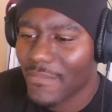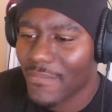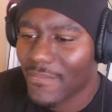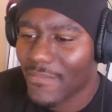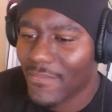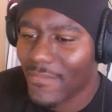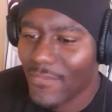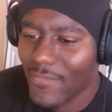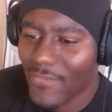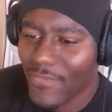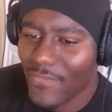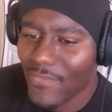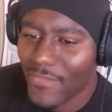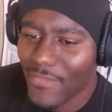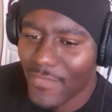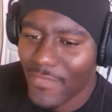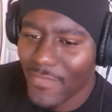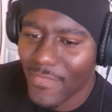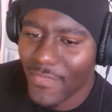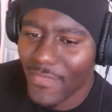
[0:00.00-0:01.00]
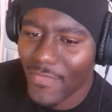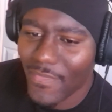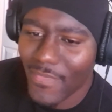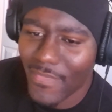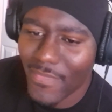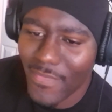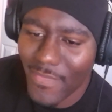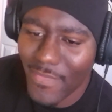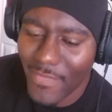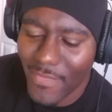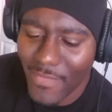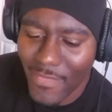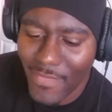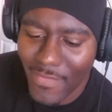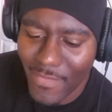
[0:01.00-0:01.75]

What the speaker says: (silence)